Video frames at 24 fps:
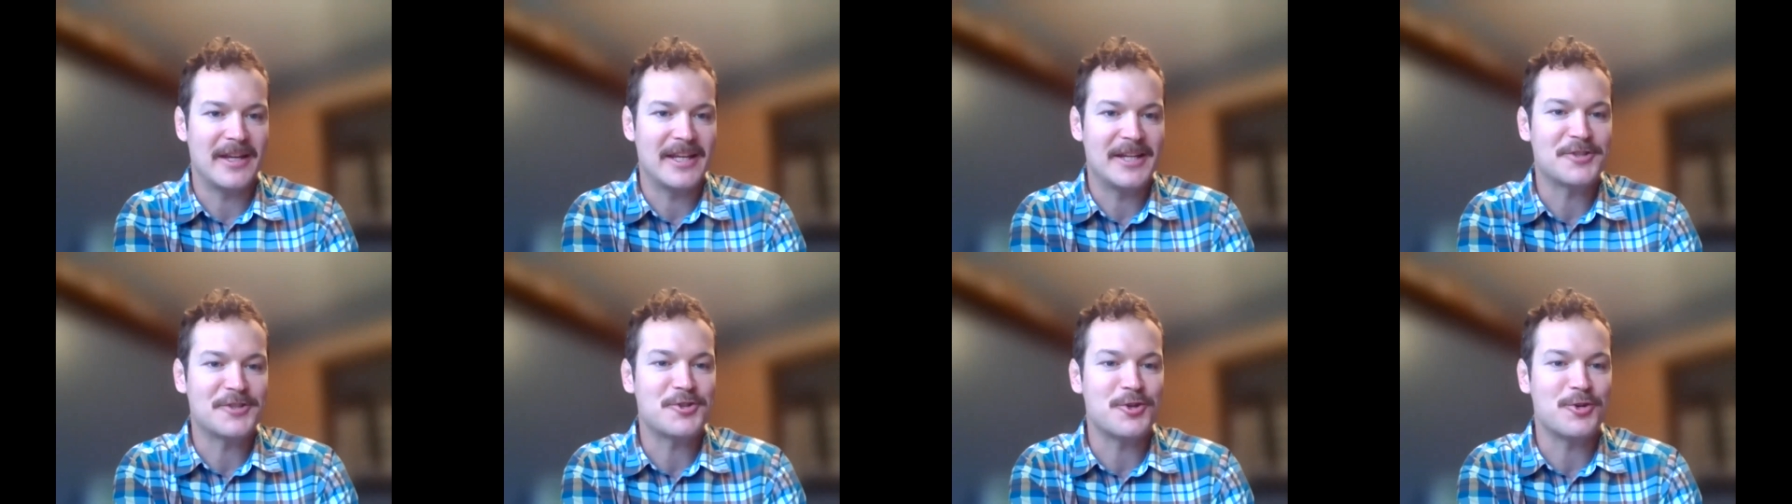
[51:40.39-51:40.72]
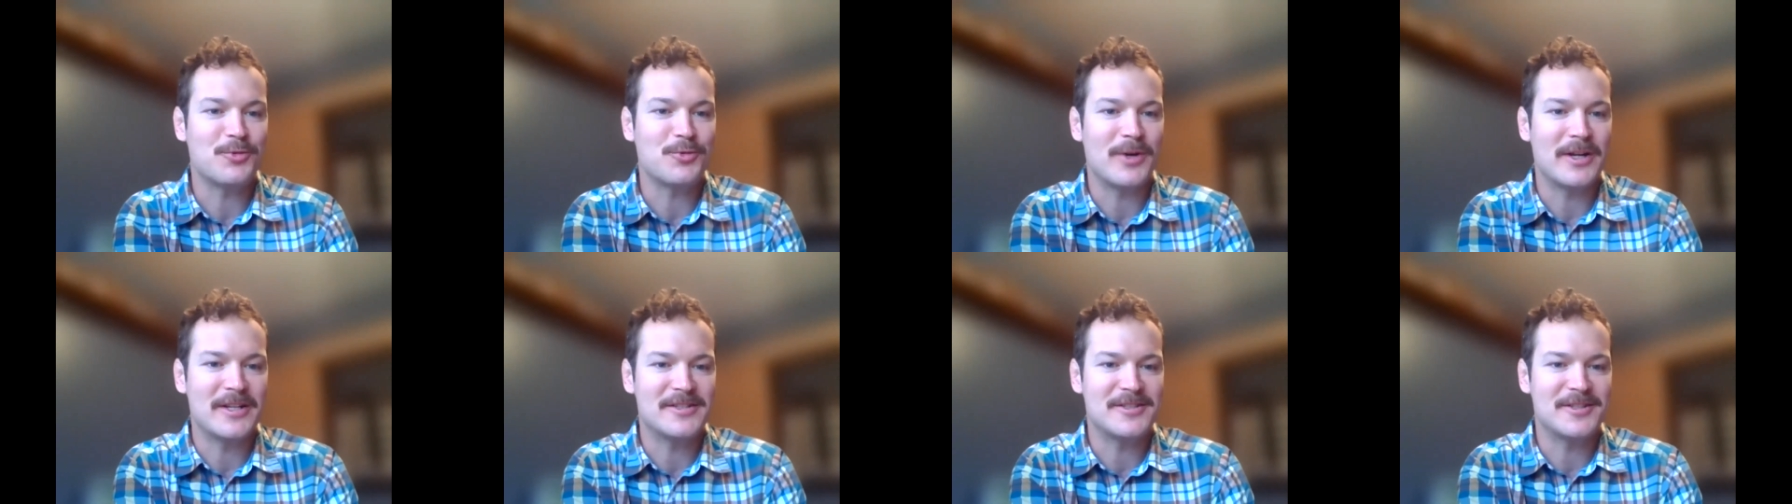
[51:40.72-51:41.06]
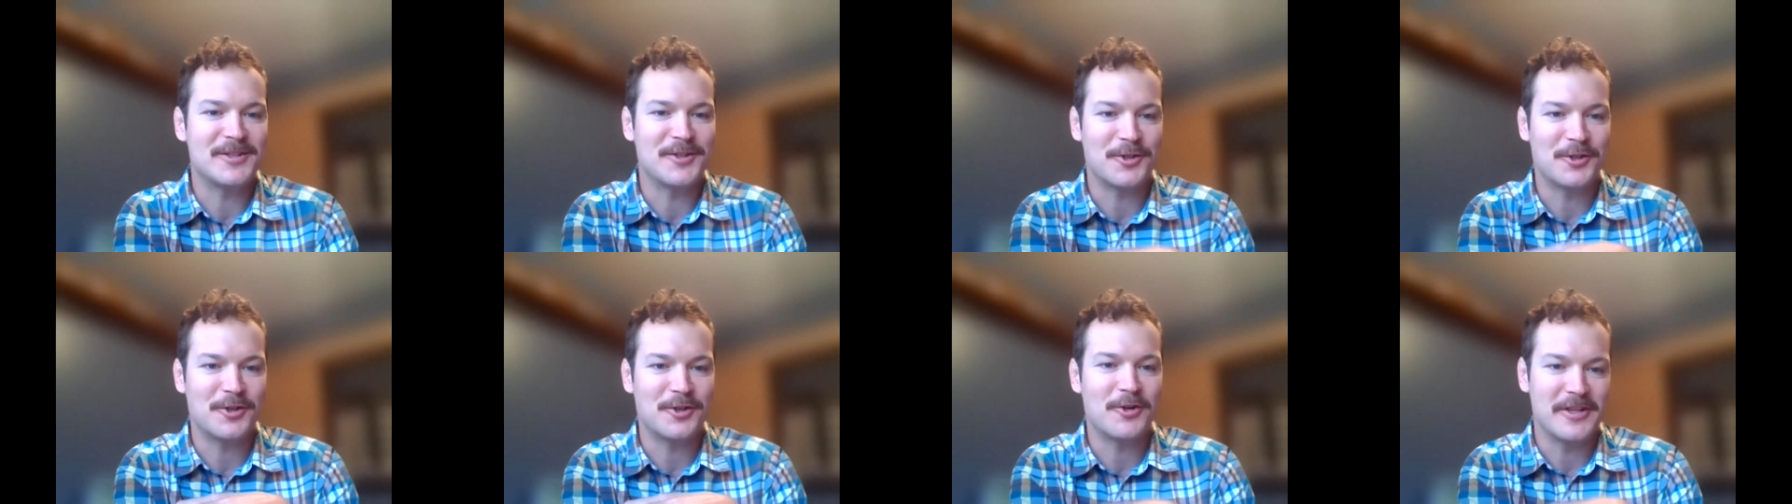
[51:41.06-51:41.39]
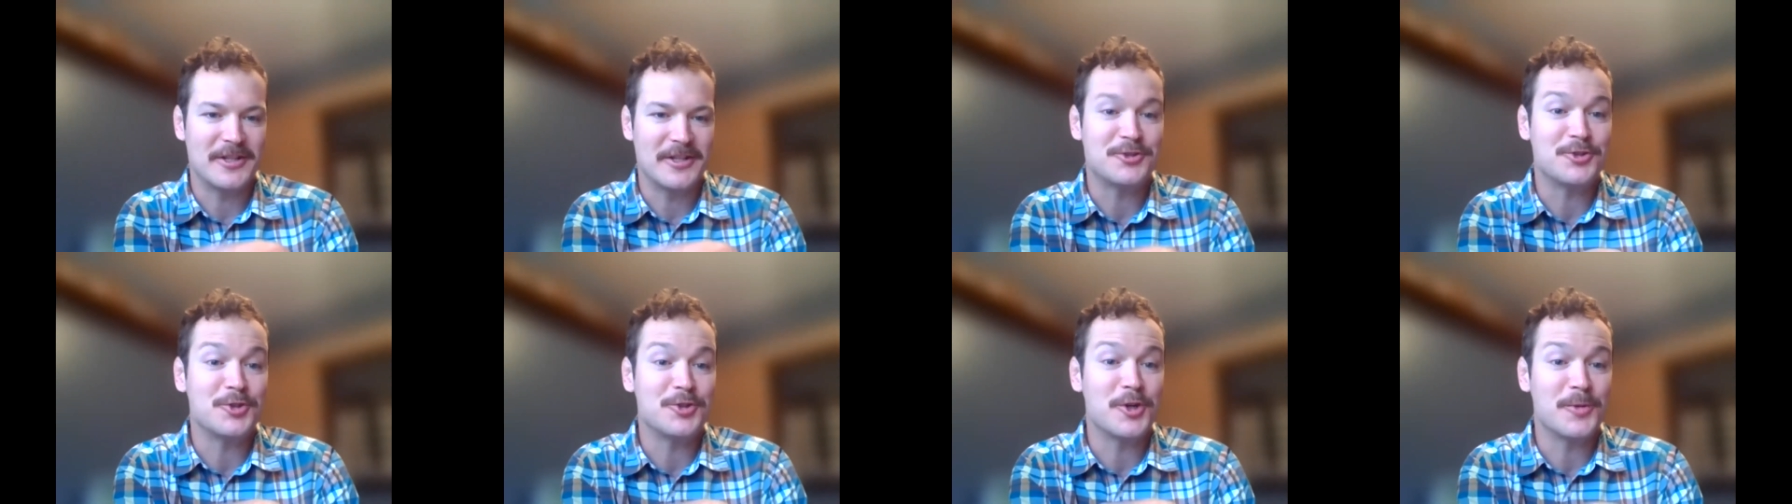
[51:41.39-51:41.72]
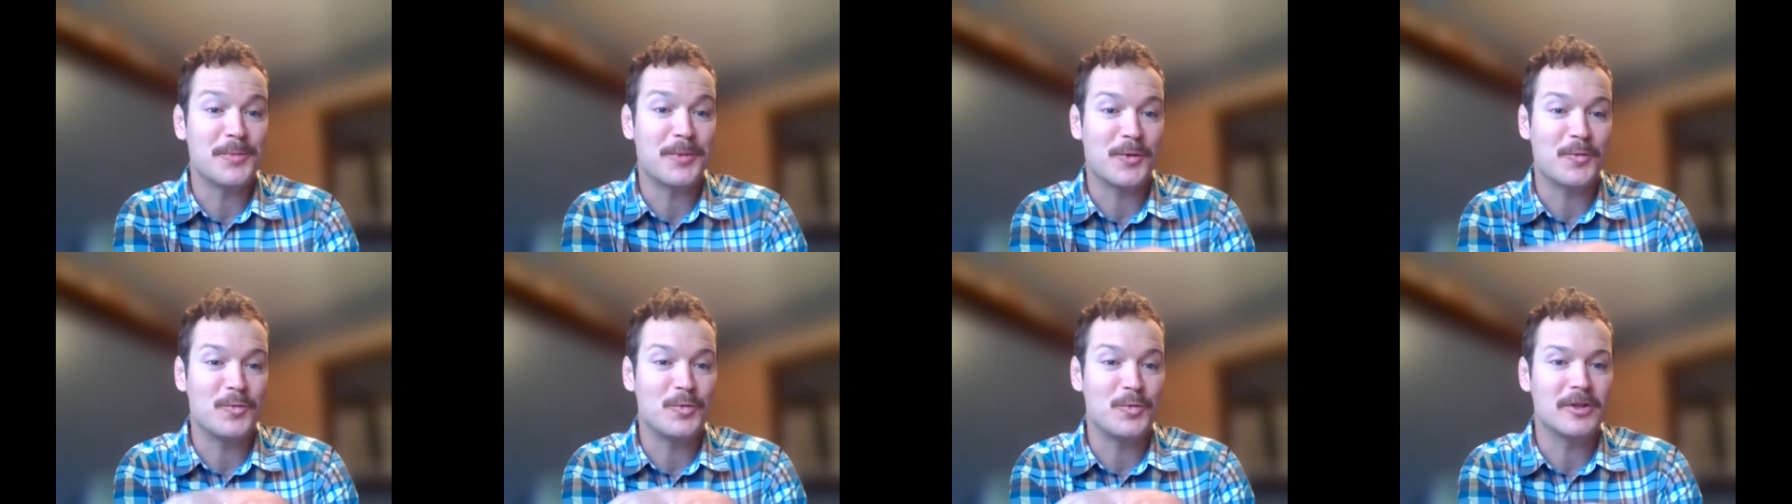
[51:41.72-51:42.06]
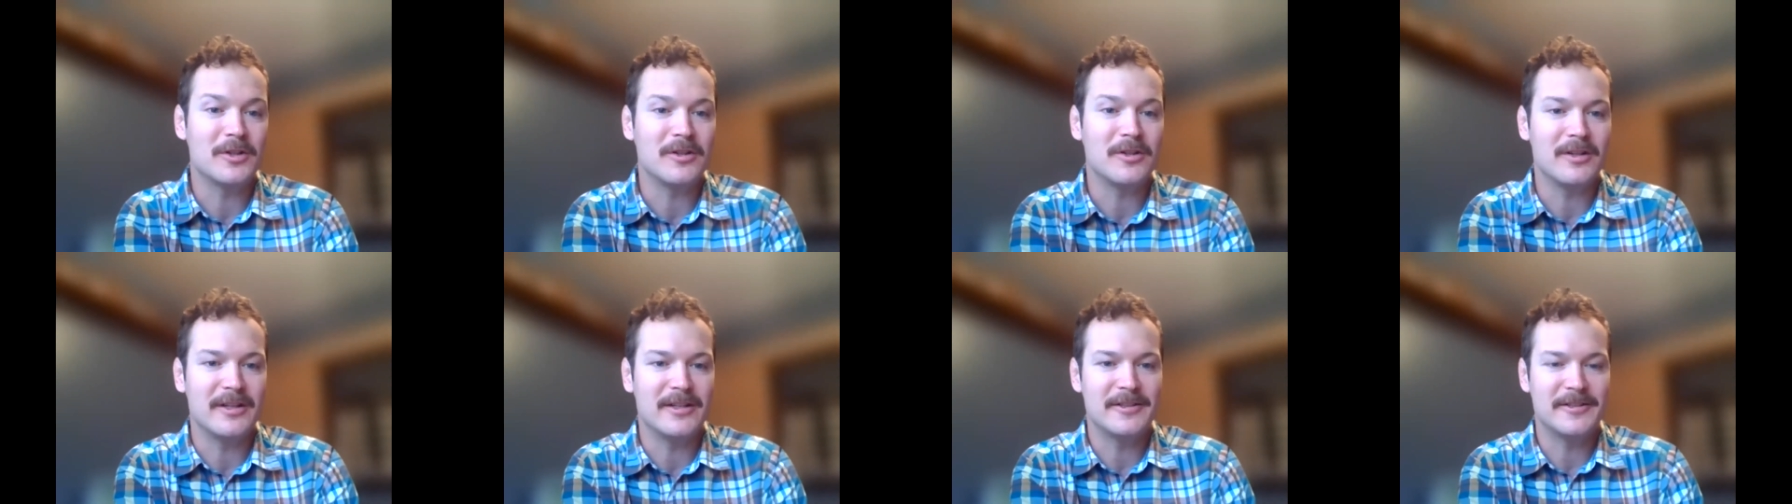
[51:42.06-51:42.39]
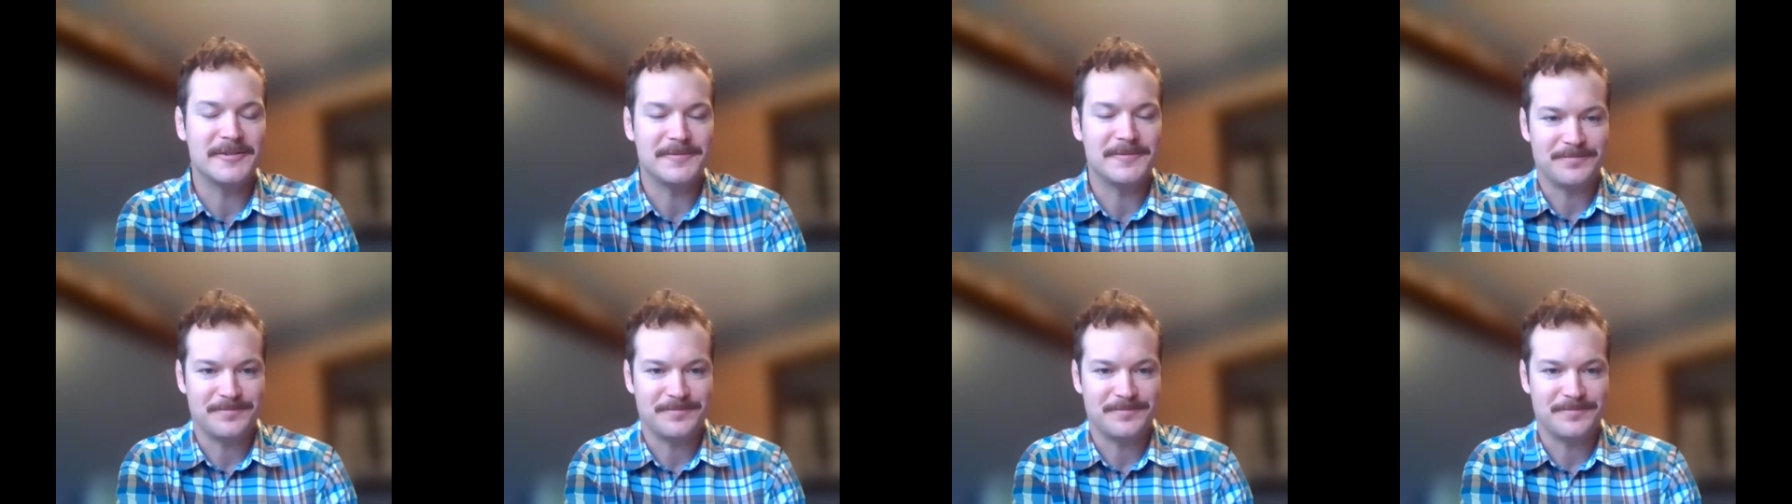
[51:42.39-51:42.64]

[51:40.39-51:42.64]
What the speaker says: eastern red cedar or the juniper woodland